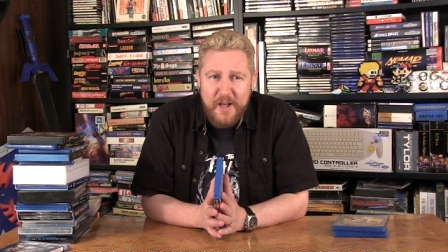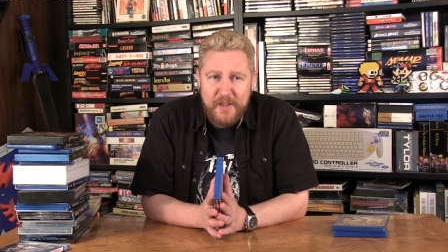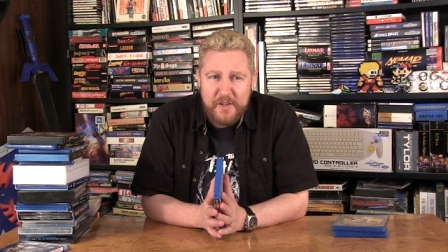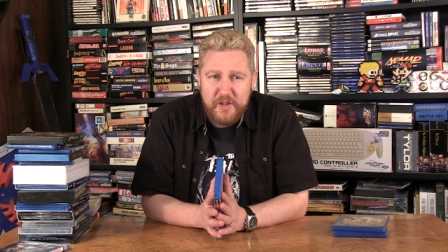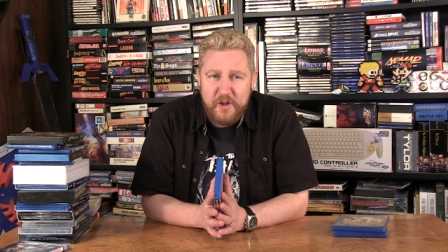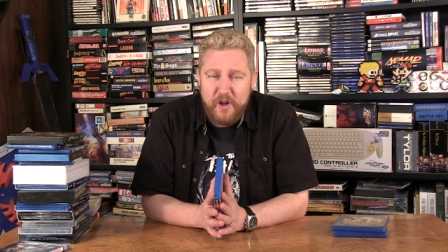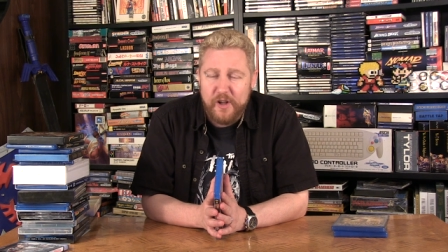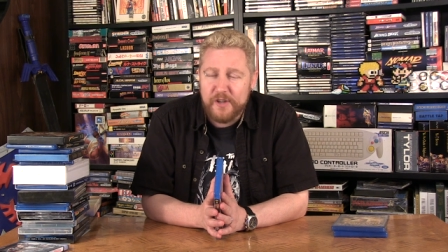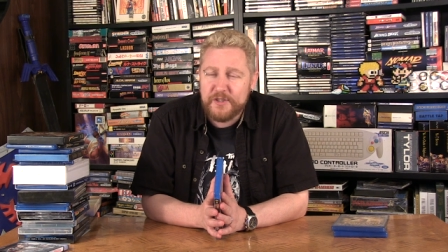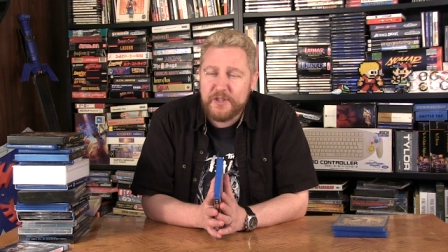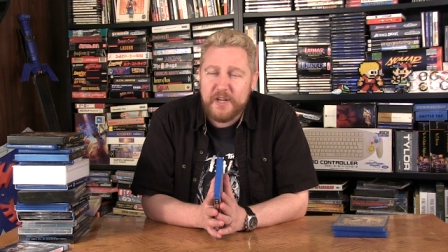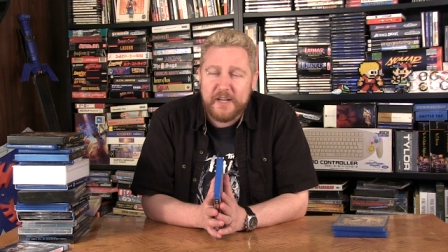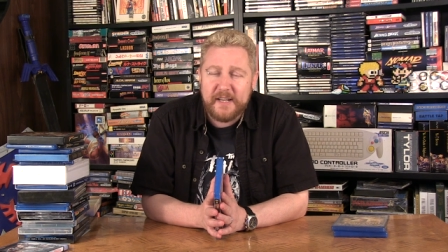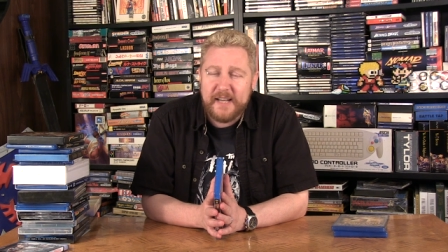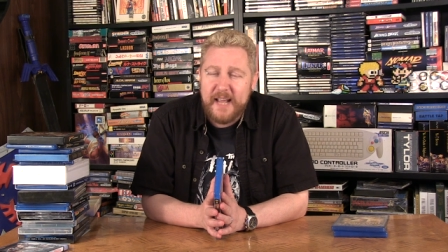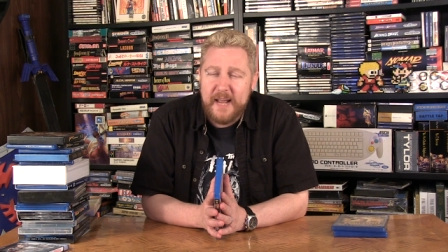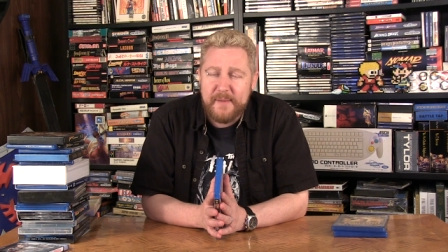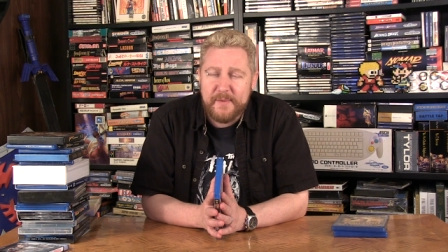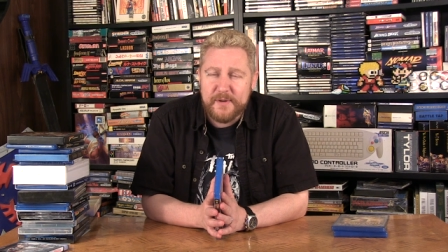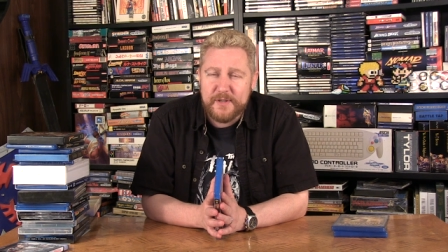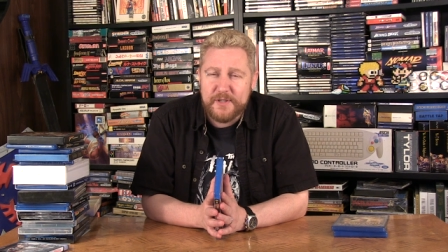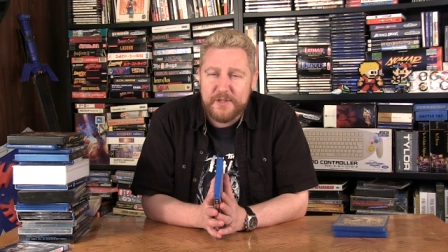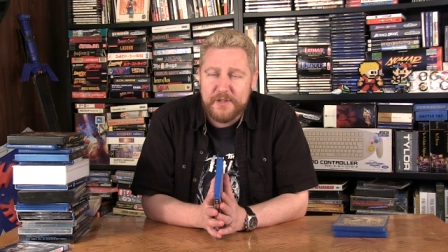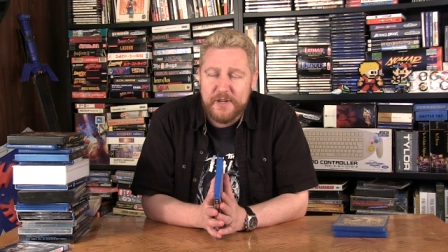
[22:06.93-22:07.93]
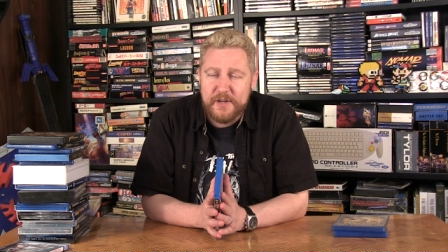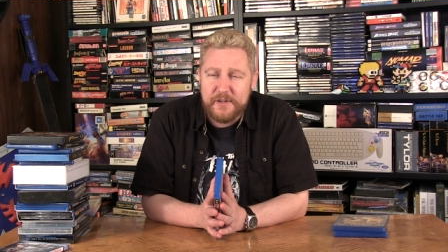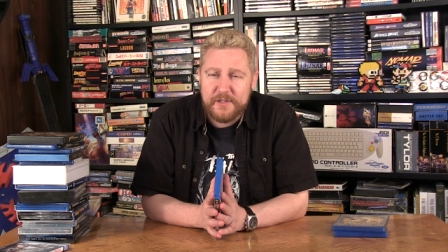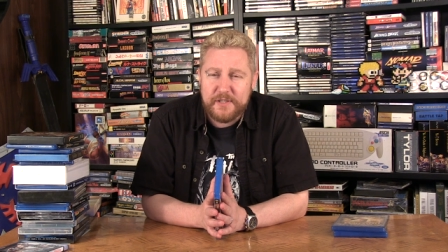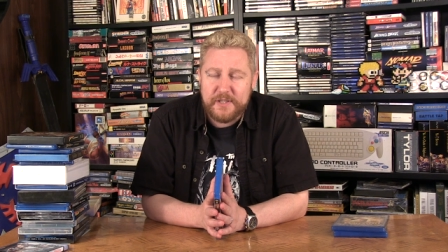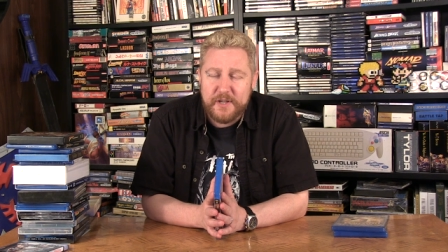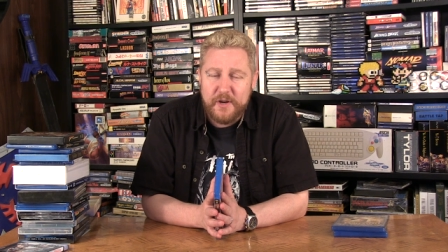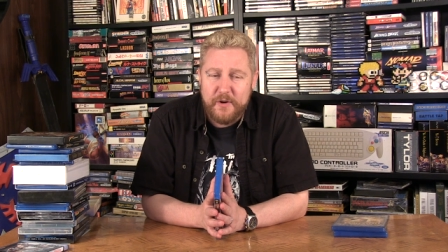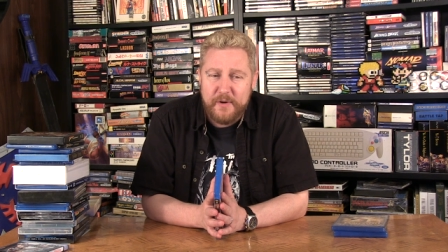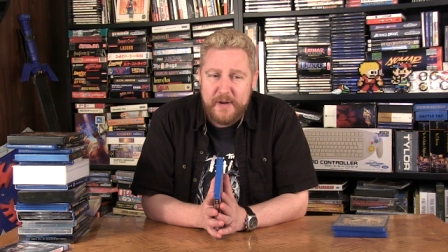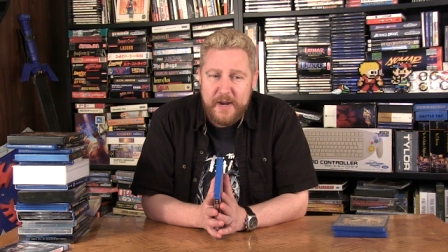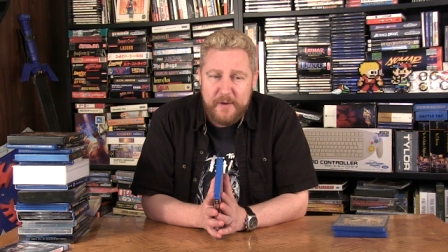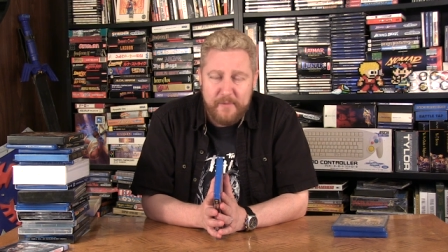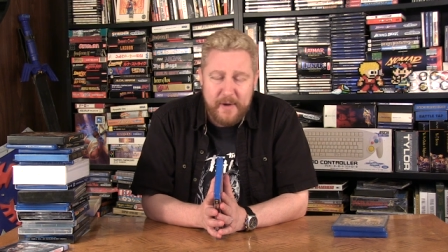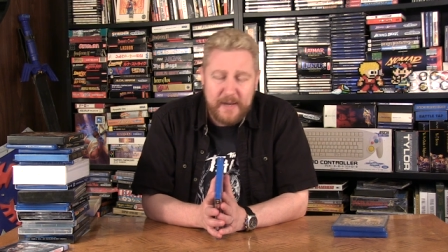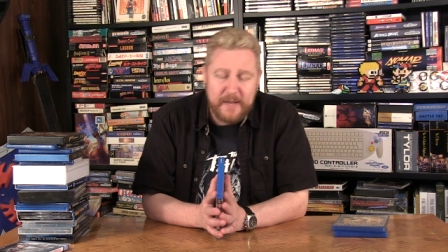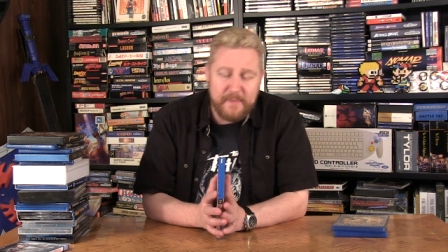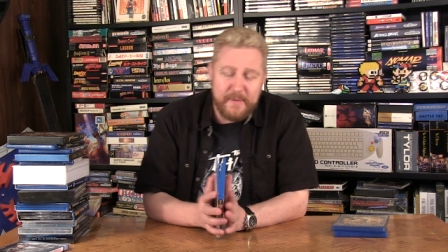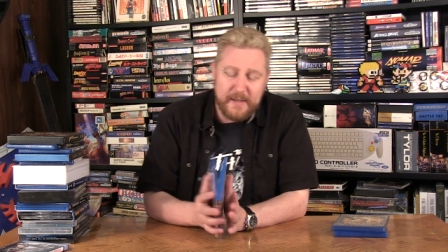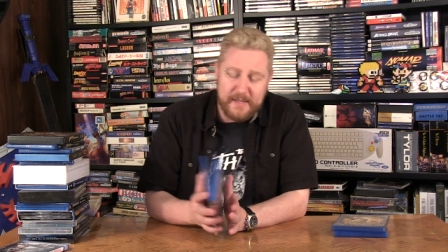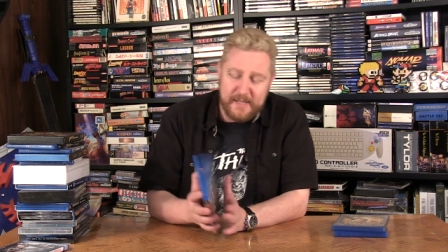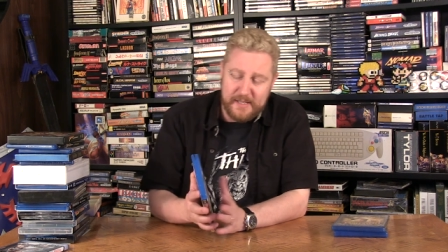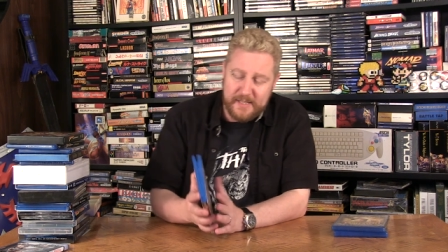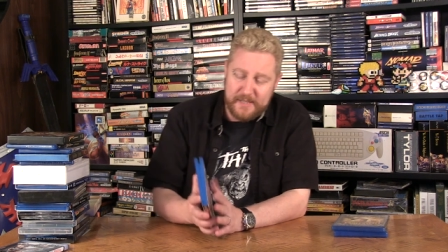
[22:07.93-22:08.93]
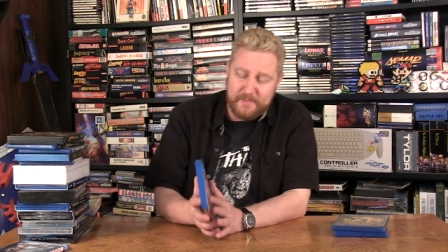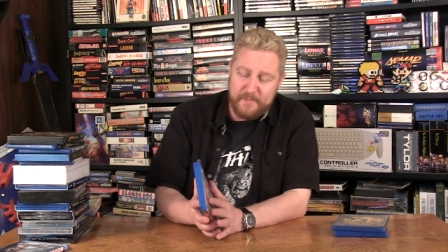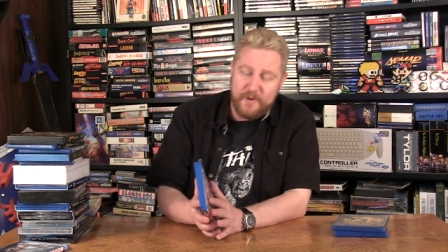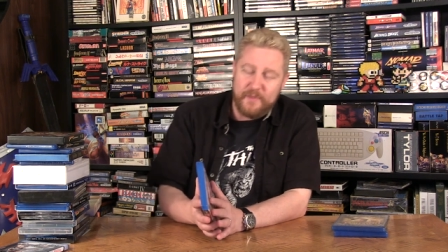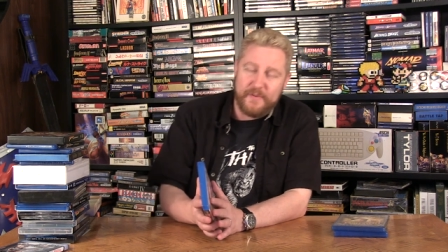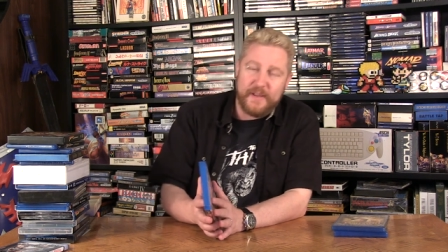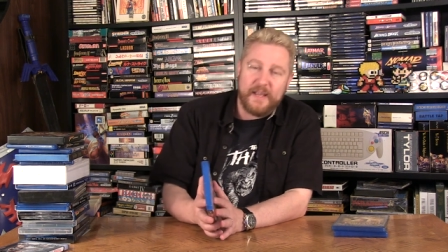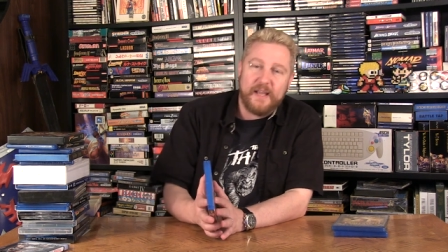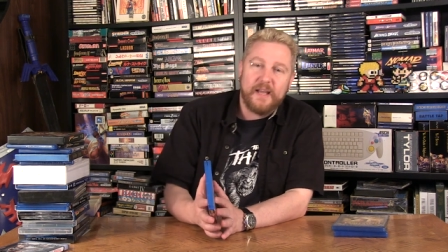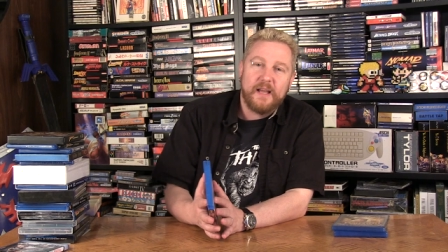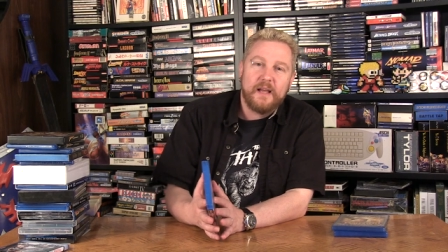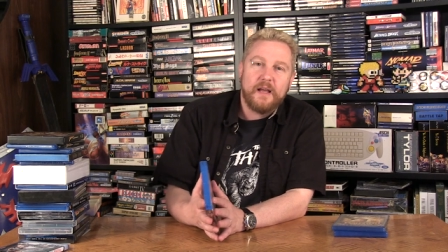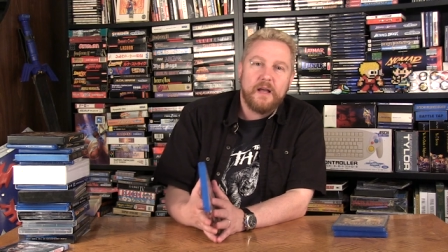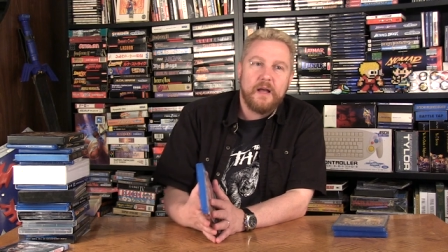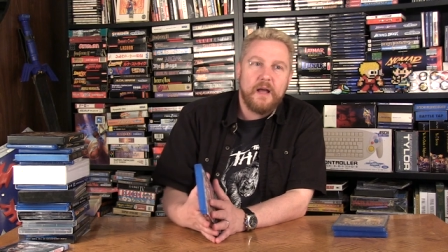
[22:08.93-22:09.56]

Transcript: the All Gen Gamers, years ago, and I recommended this movie,